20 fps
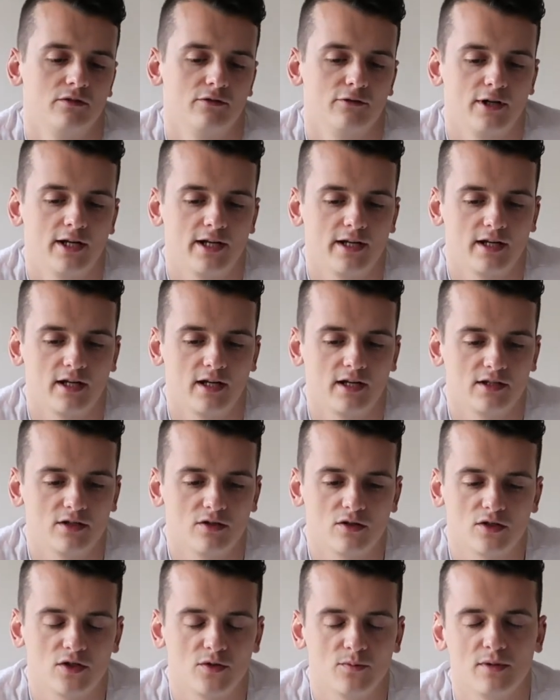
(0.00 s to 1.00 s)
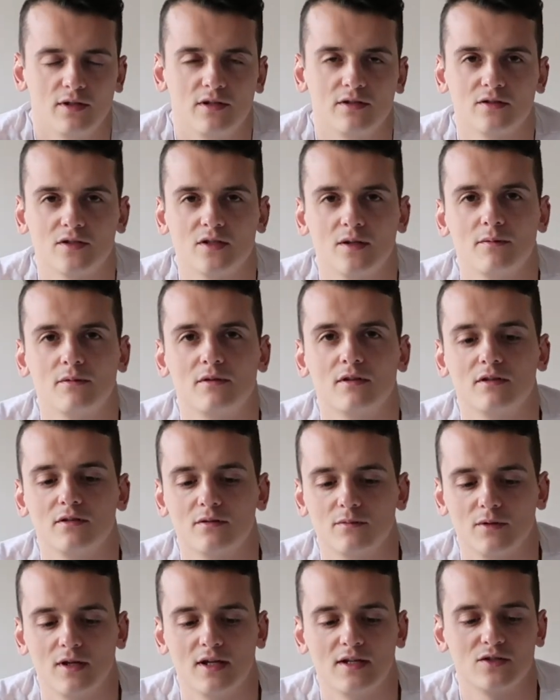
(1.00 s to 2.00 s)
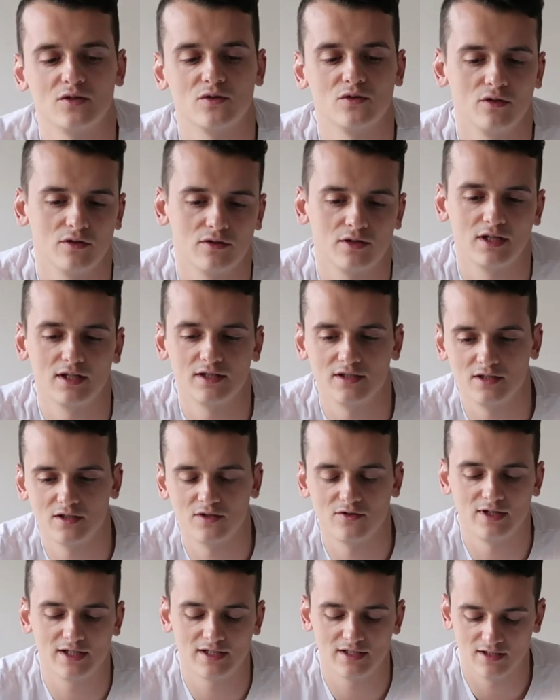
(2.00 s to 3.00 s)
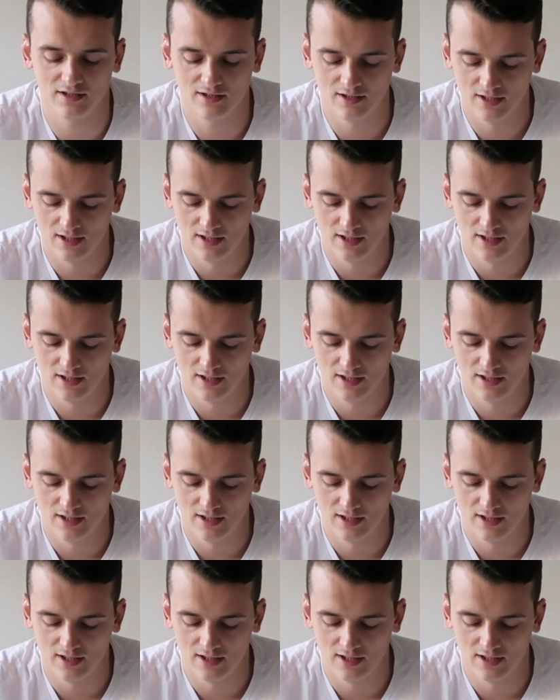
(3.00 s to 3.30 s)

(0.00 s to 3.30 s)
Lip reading: writing a document or something, as to not get distracted.